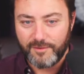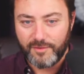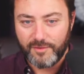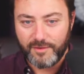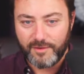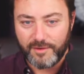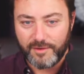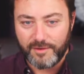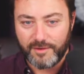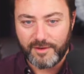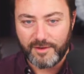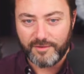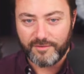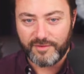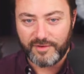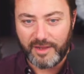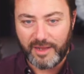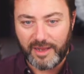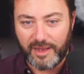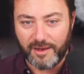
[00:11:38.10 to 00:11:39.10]

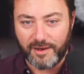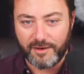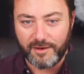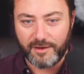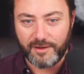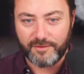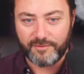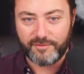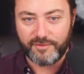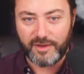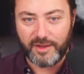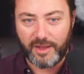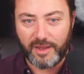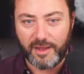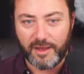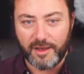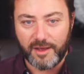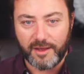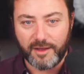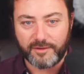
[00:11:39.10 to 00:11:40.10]
Lovely,
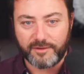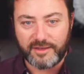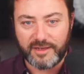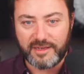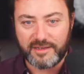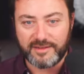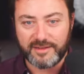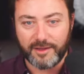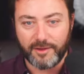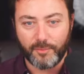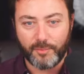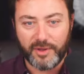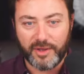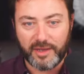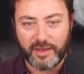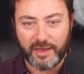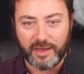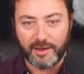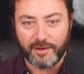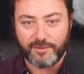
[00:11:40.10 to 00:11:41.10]
lovely detail
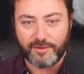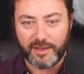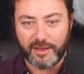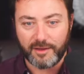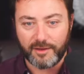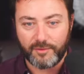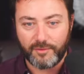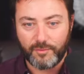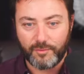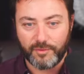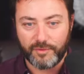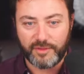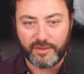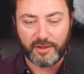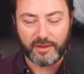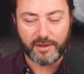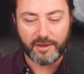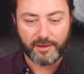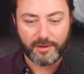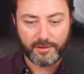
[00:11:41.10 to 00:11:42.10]
picking out here with
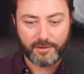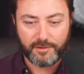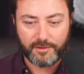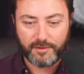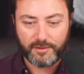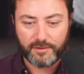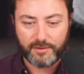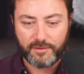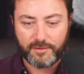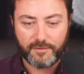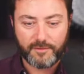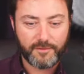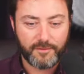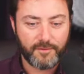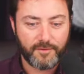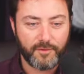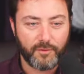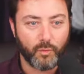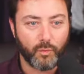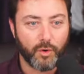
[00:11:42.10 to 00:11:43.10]
the
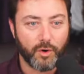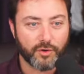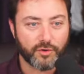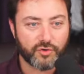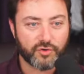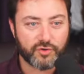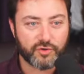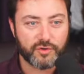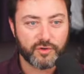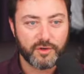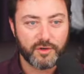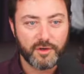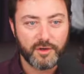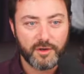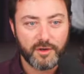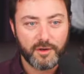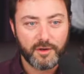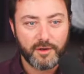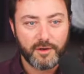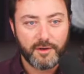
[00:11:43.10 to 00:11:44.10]
wash.
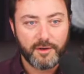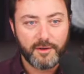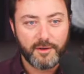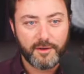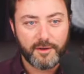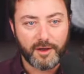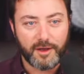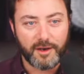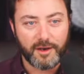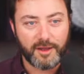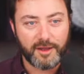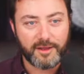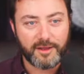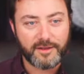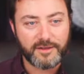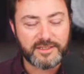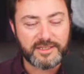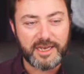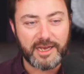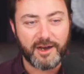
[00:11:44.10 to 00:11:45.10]

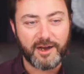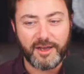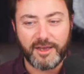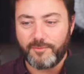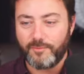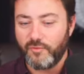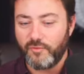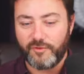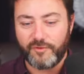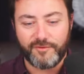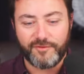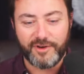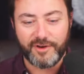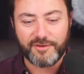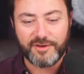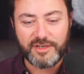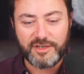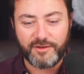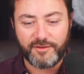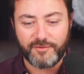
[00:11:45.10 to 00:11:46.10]
I'm
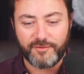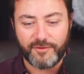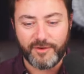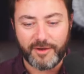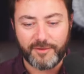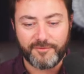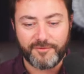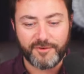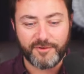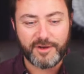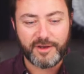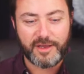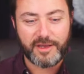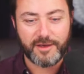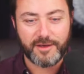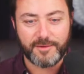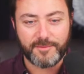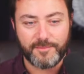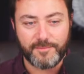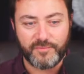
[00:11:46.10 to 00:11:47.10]
very
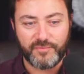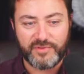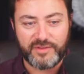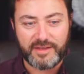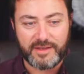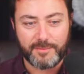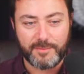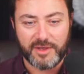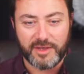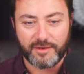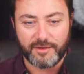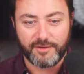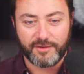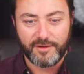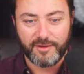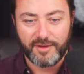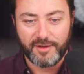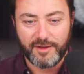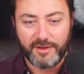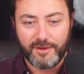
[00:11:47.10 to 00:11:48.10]
timid
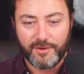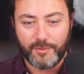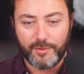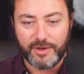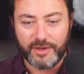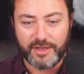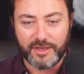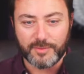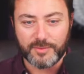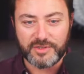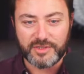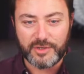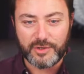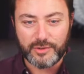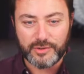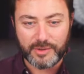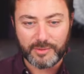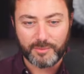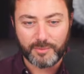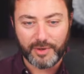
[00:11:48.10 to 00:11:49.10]
when it comes to
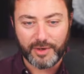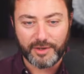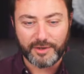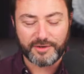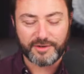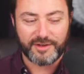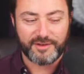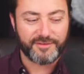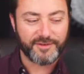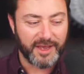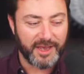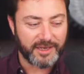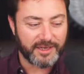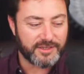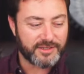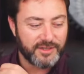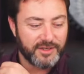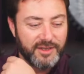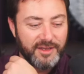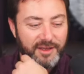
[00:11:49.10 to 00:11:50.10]
using blood
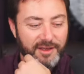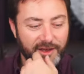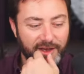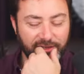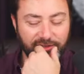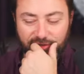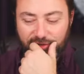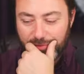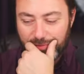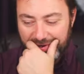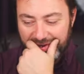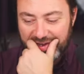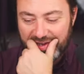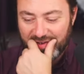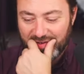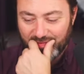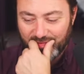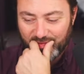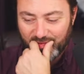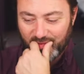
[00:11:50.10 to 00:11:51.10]
effects. I do
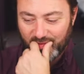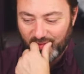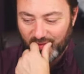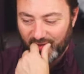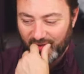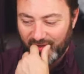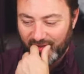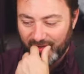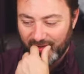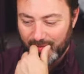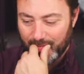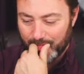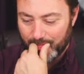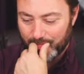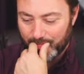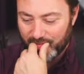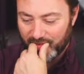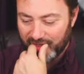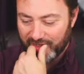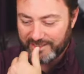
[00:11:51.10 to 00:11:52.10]
have like a
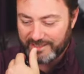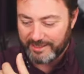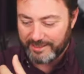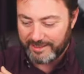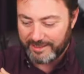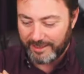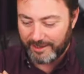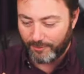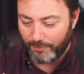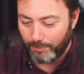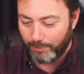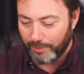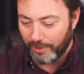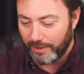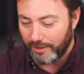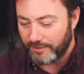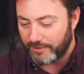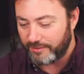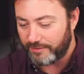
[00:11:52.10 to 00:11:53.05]
Citadel blood